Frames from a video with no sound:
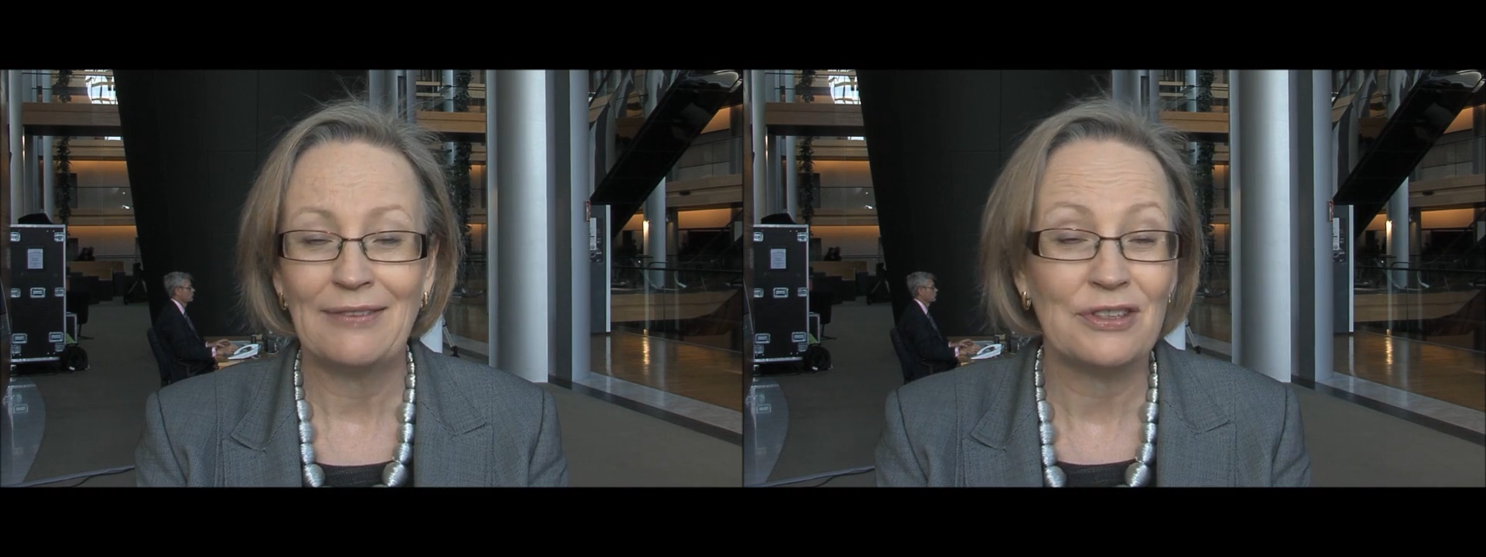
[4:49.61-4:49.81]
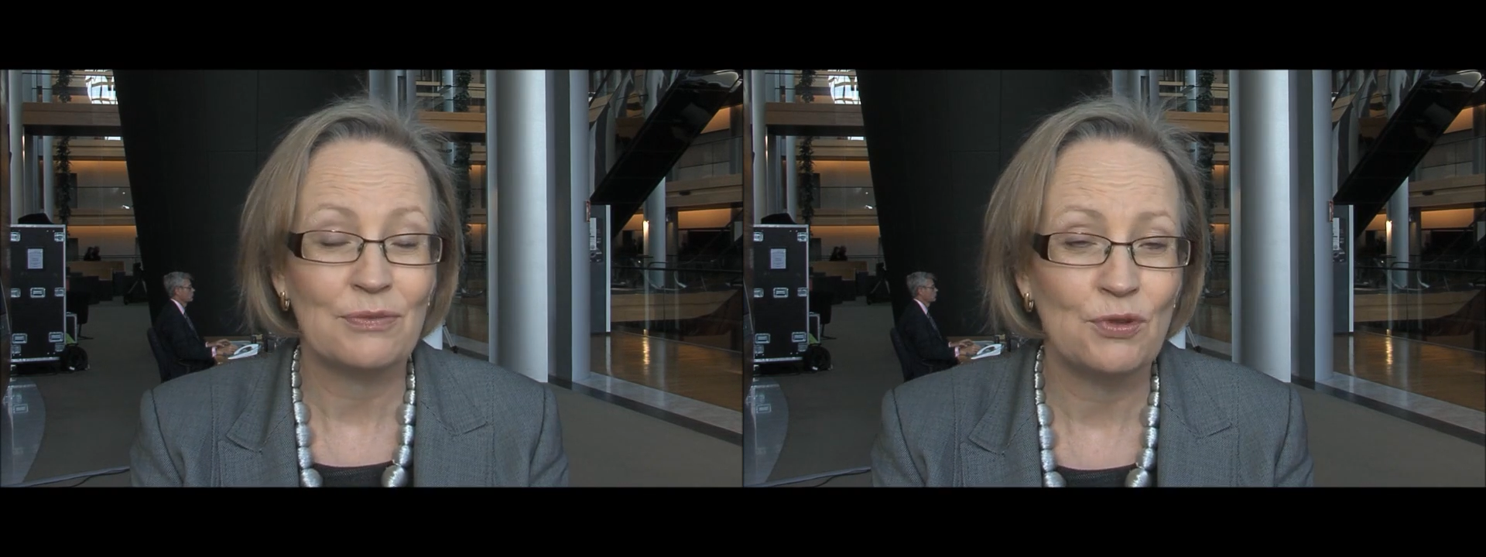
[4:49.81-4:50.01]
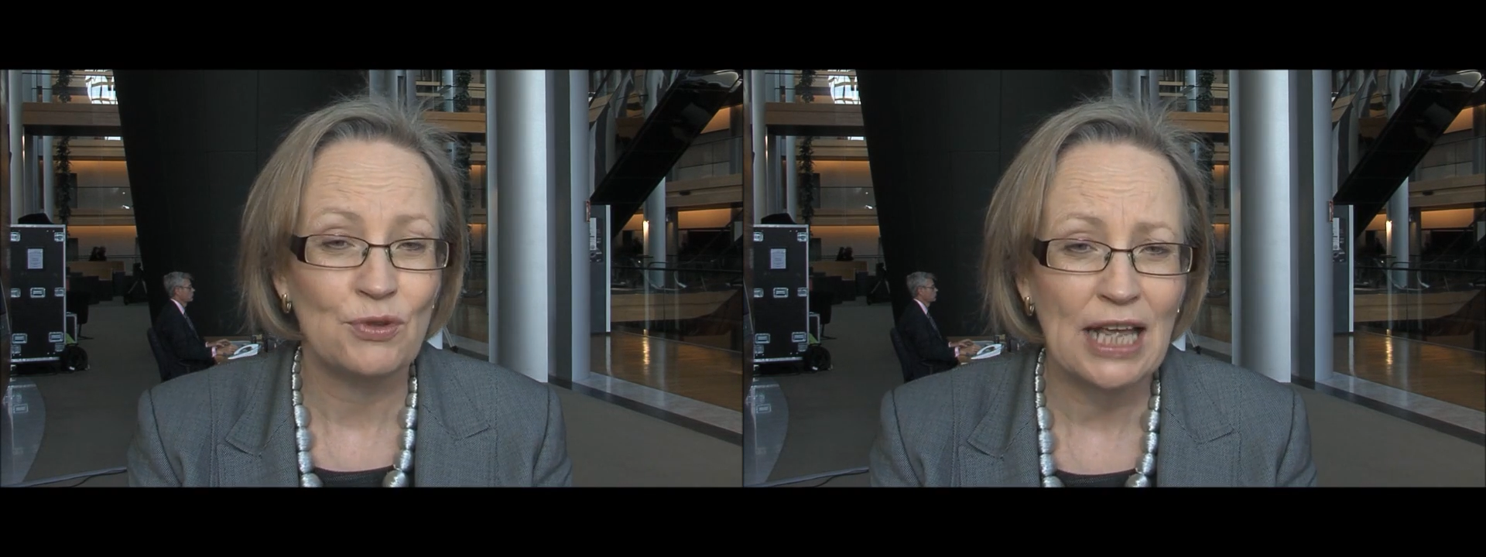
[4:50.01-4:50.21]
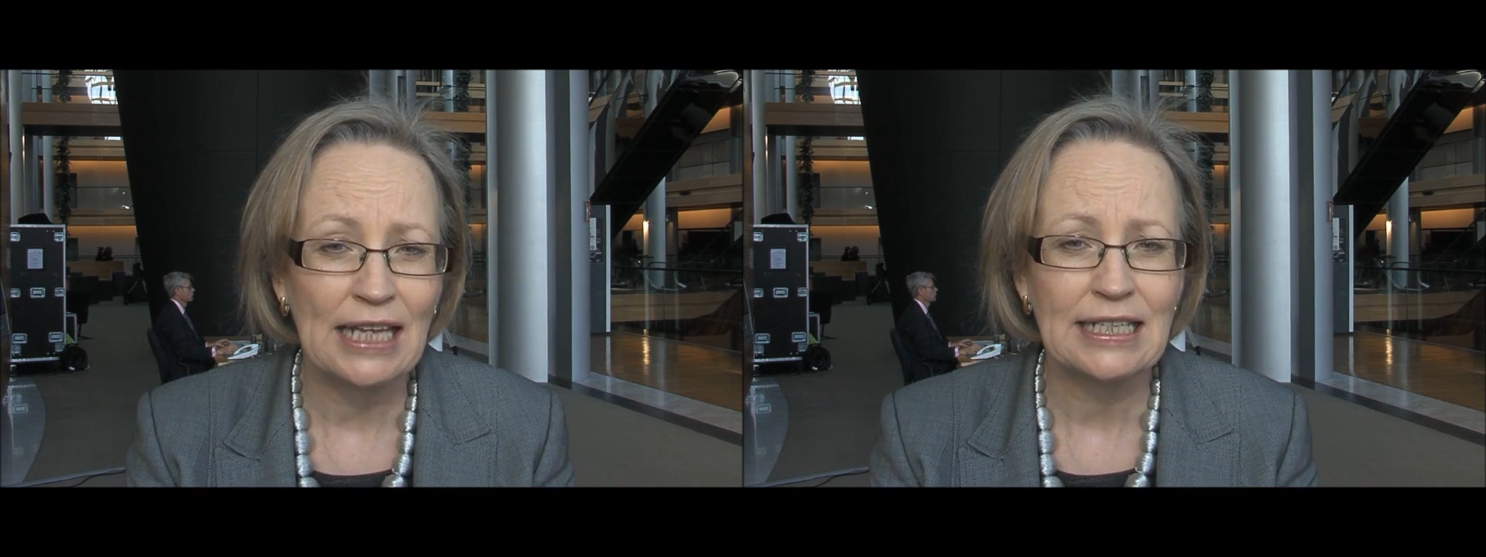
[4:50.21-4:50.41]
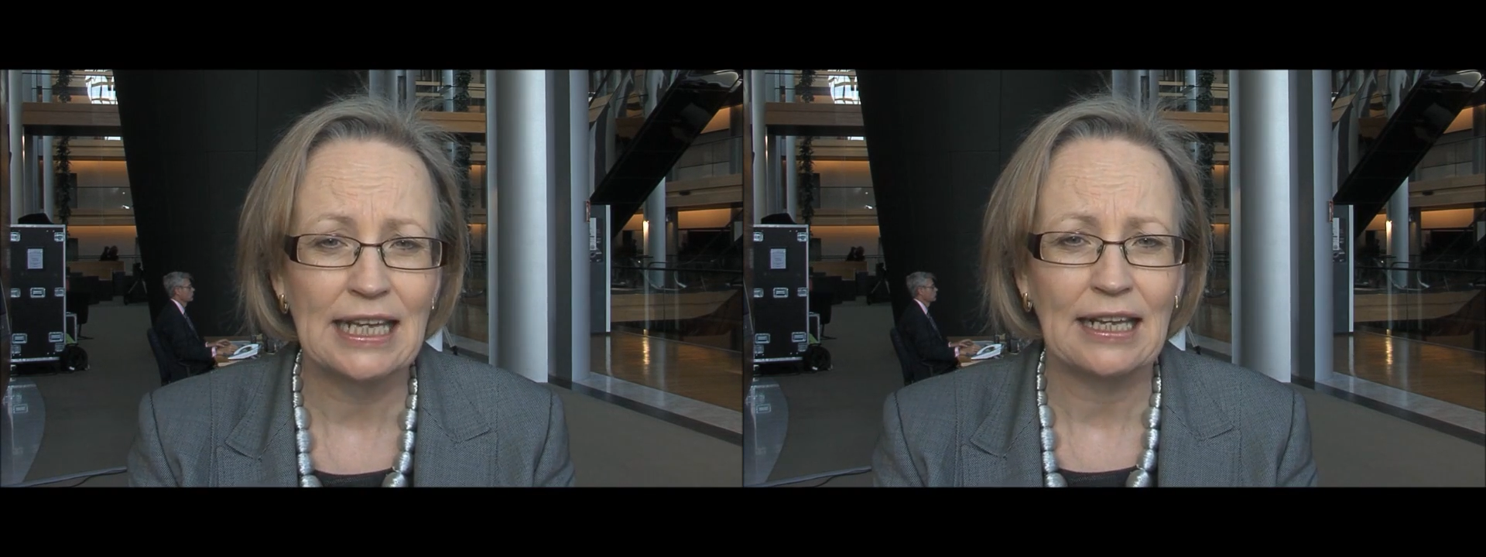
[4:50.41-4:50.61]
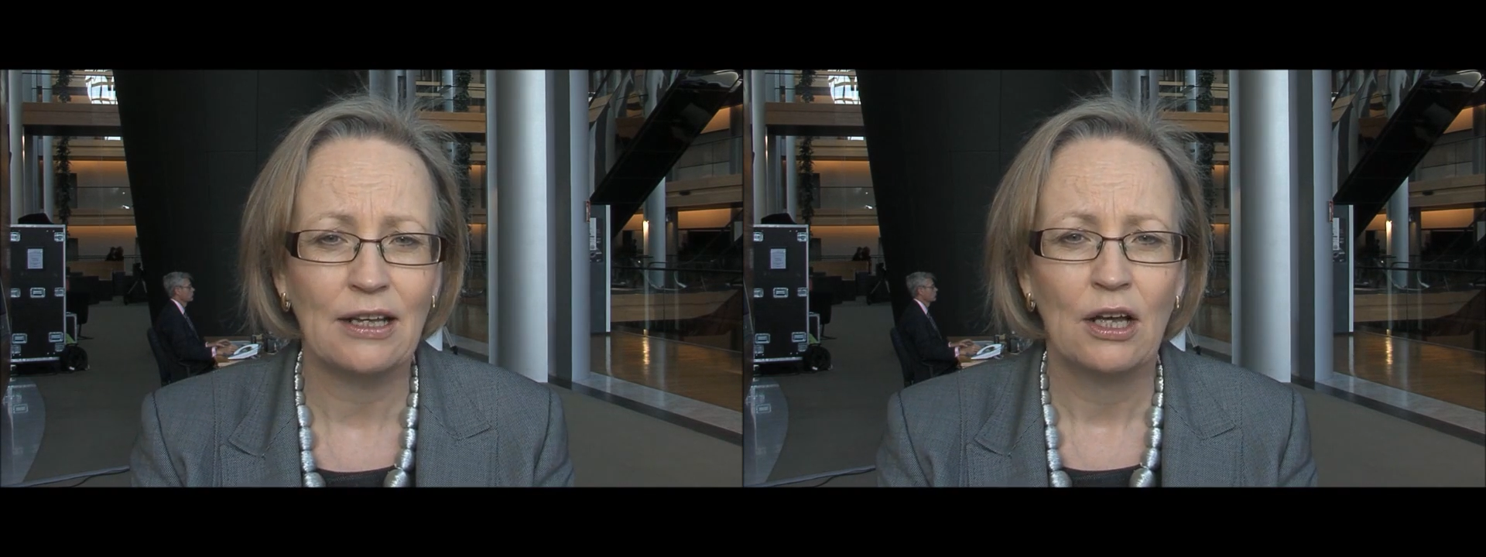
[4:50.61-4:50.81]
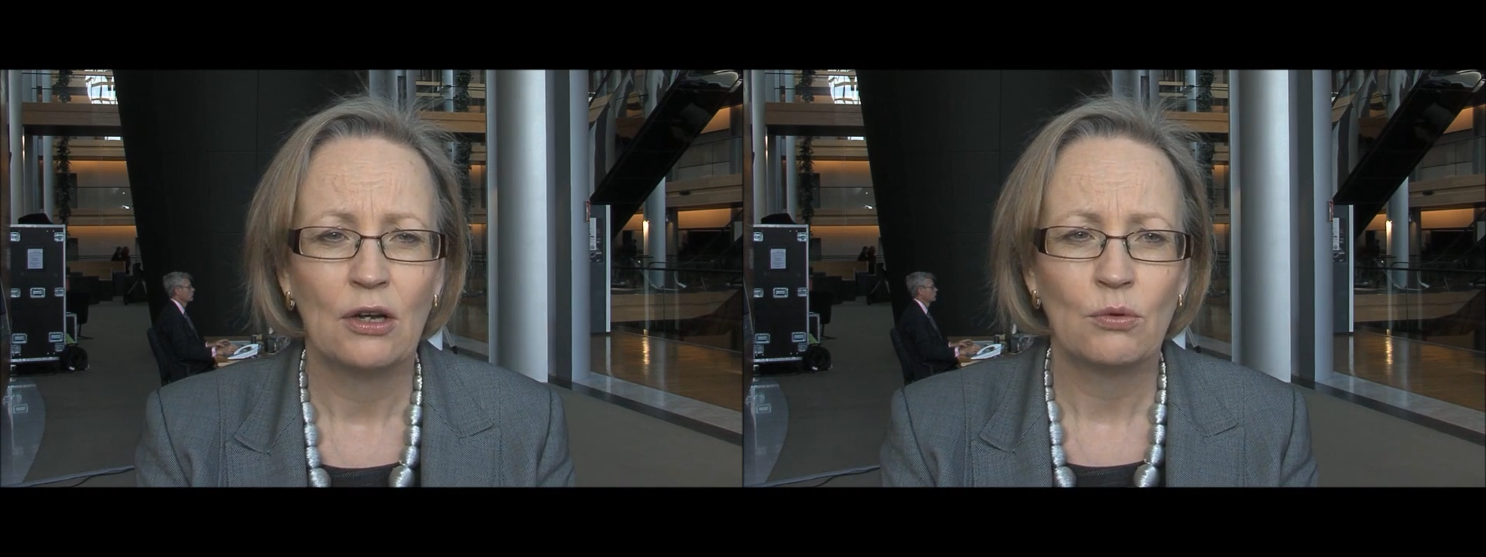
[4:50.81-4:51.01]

if it's mutating,